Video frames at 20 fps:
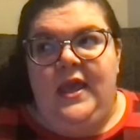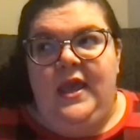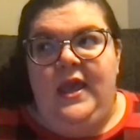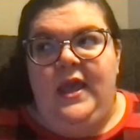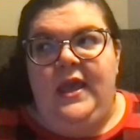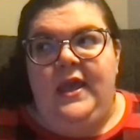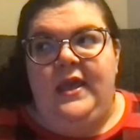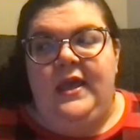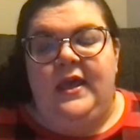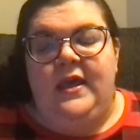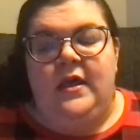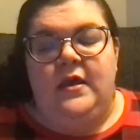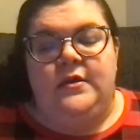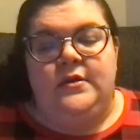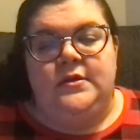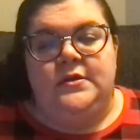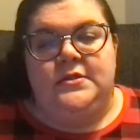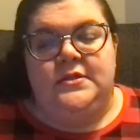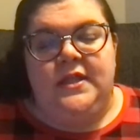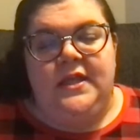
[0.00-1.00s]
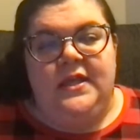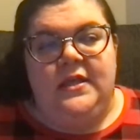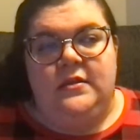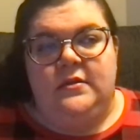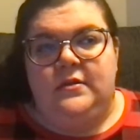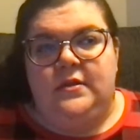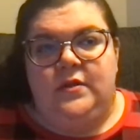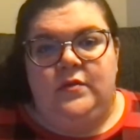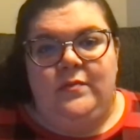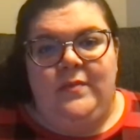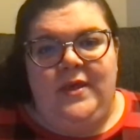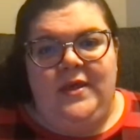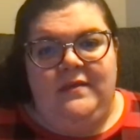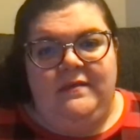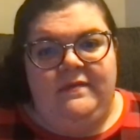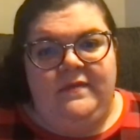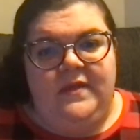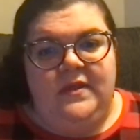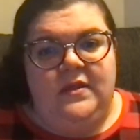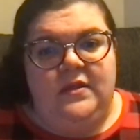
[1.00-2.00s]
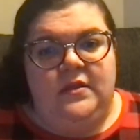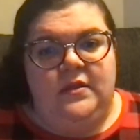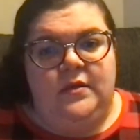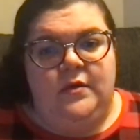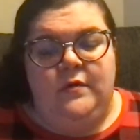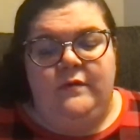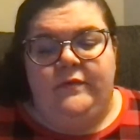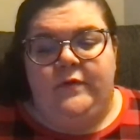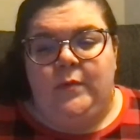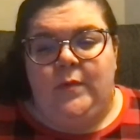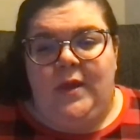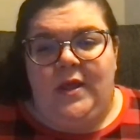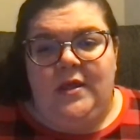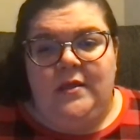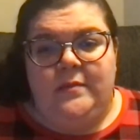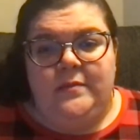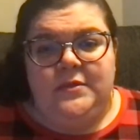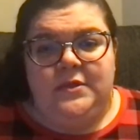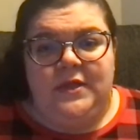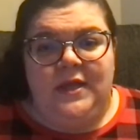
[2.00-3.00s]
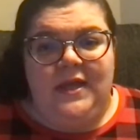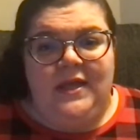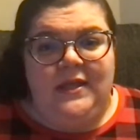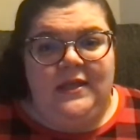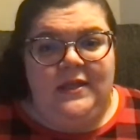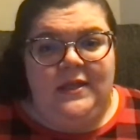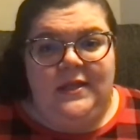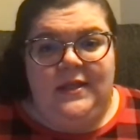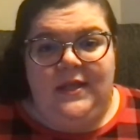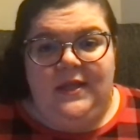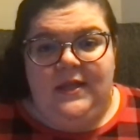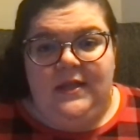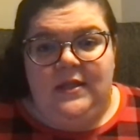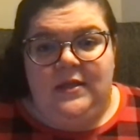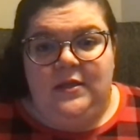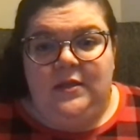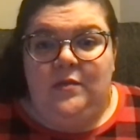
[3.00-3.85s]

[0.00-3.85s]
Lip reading: hey, I understand you may feel overwhelmed or alienated.